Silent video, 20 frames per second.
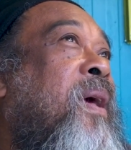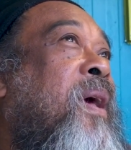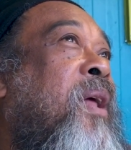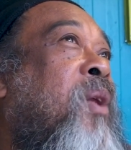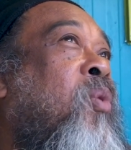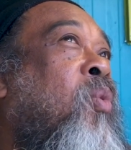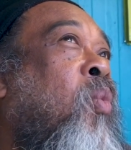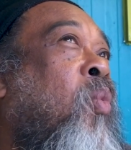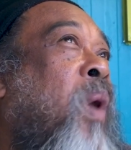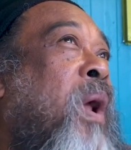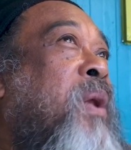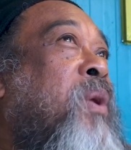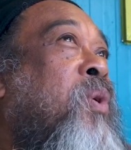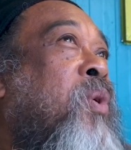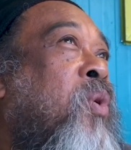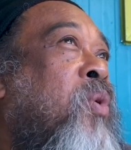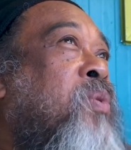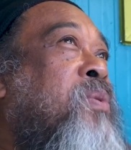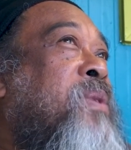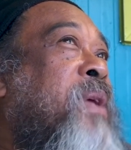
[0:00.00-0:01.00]
And what
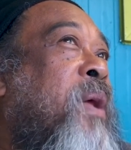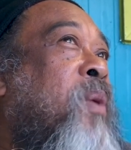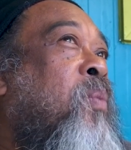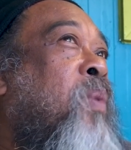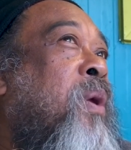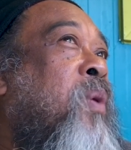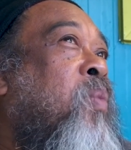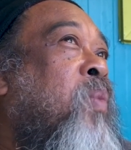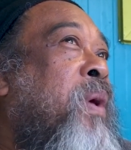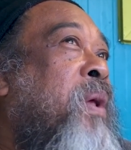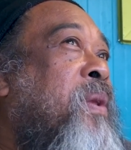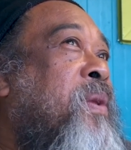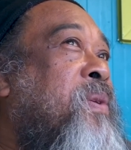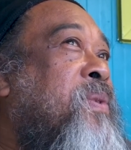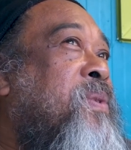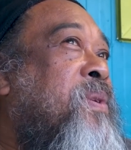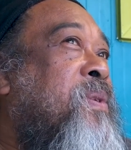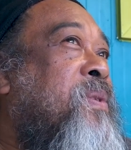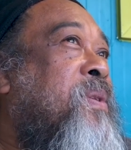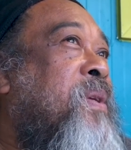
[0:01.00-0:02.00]
knows that? What
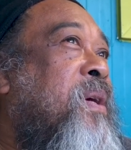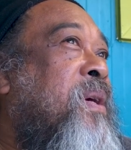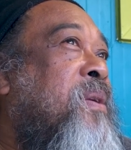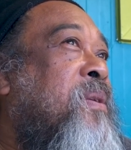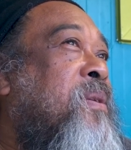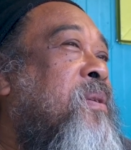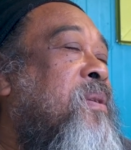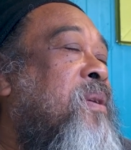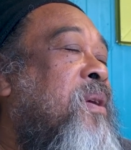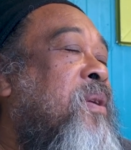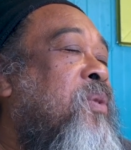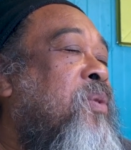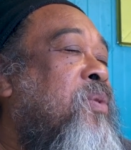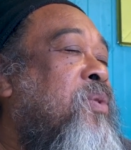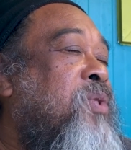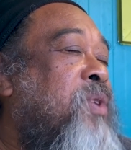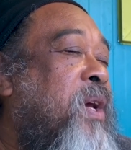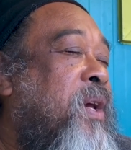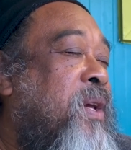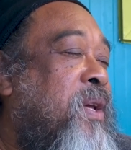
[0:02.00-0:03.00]
witness is that? And you
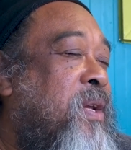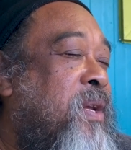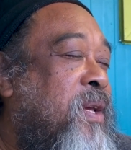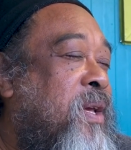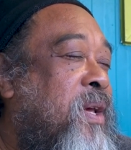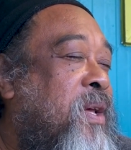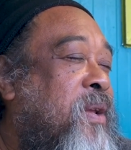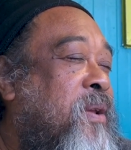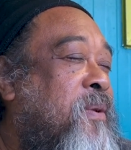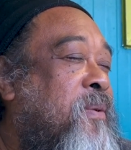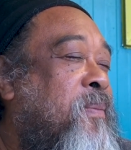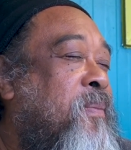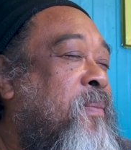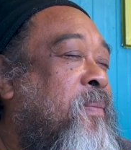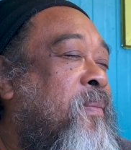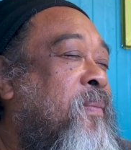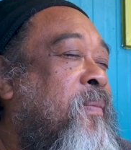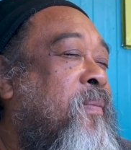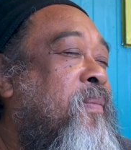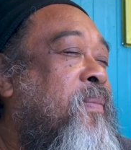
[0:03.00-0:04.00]
check in again
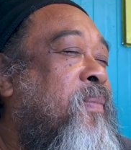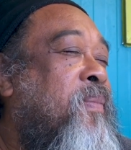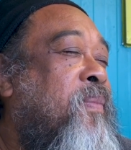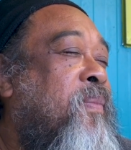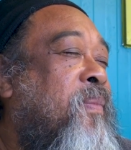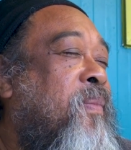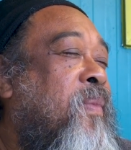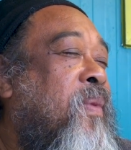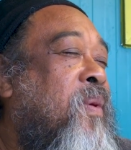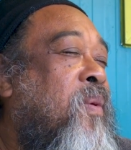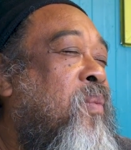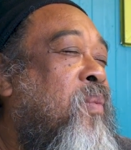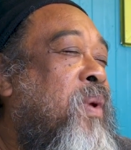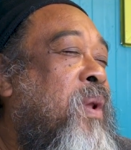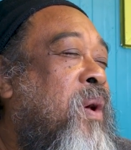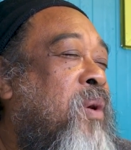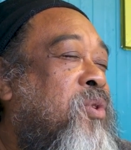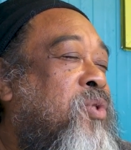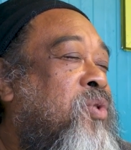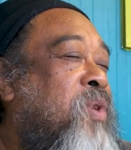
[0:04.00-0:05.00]

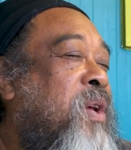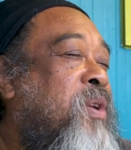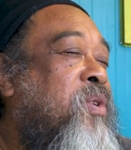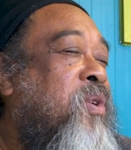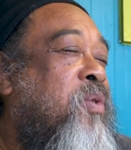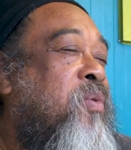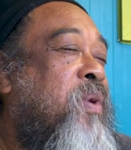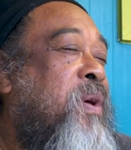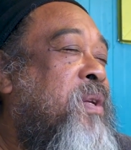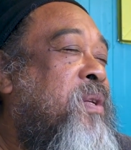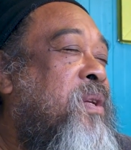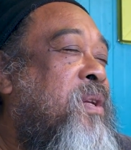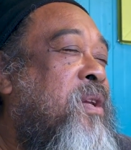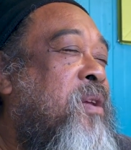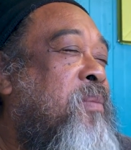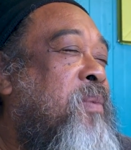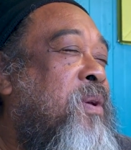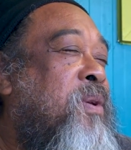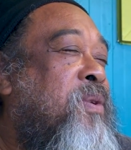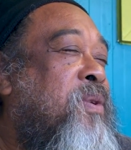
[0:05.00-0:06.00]
without trying to create an
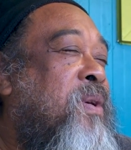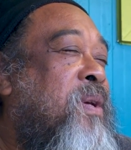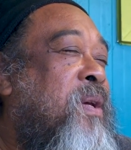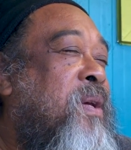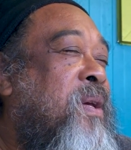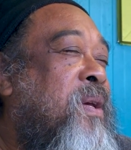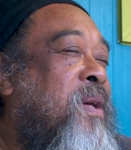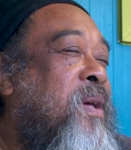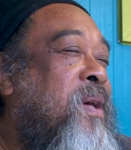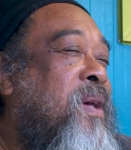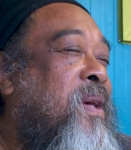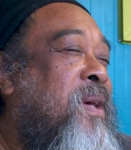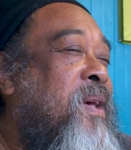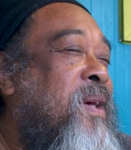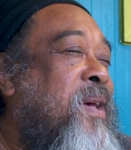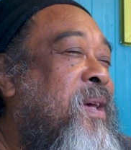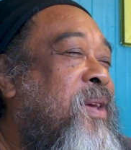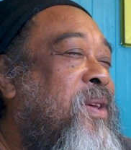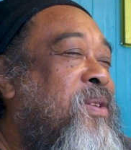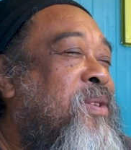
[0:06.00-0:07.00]
image.
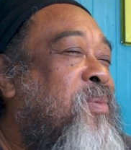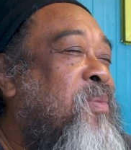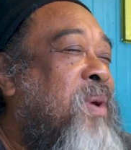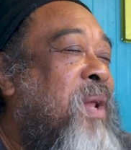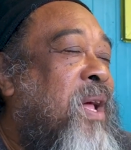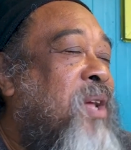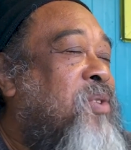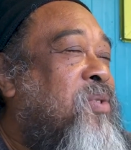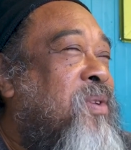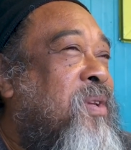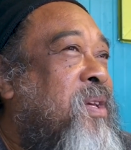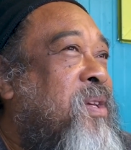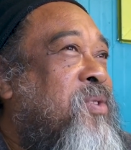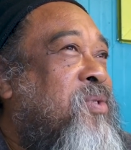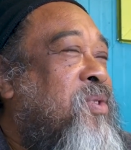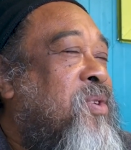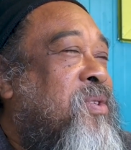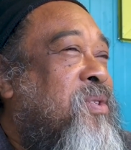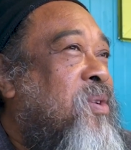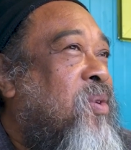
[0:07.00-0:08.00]
You say, well, actually,
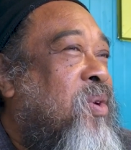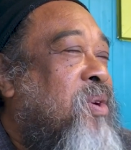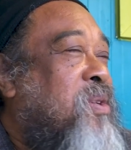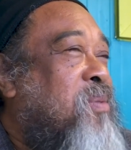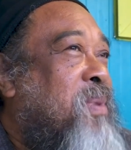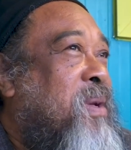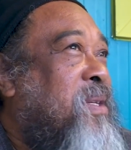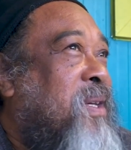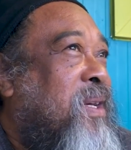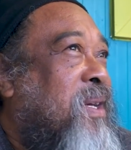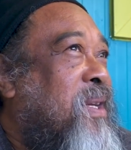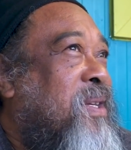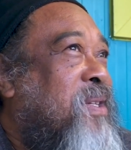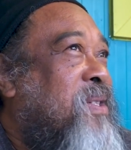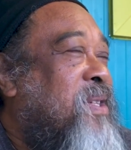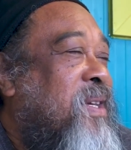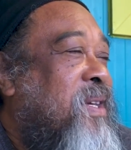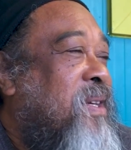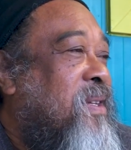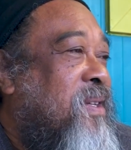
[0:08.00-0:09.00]
it's just automatically
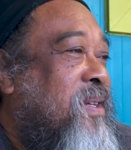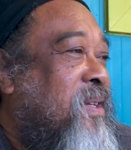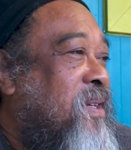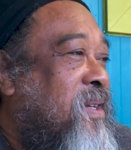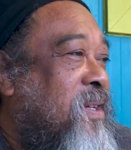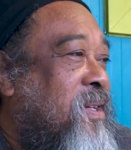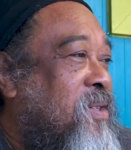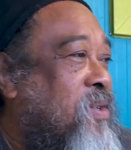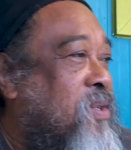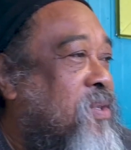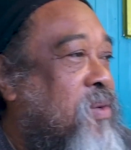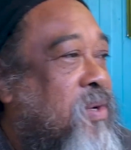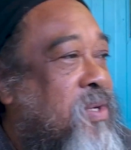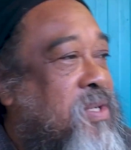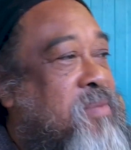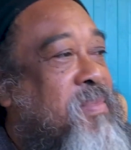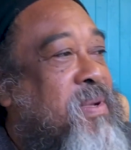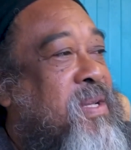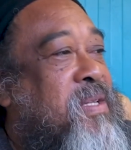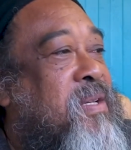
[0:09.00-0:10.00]
seen. It's just
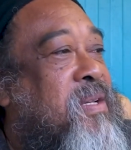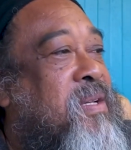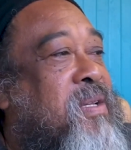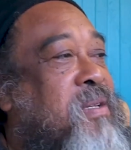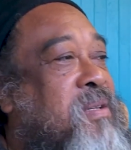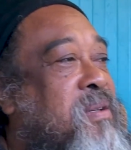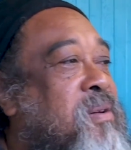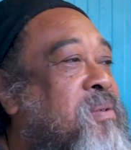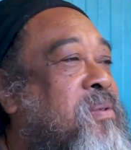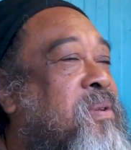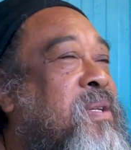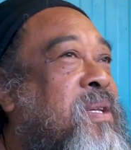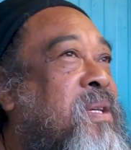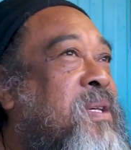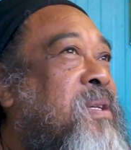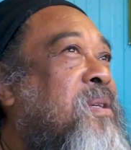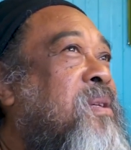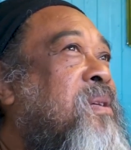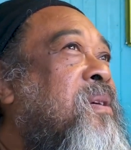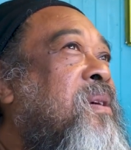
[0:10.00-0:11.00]
automatically known
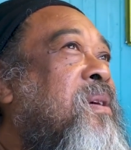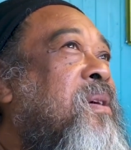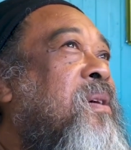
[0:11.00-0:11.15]
here.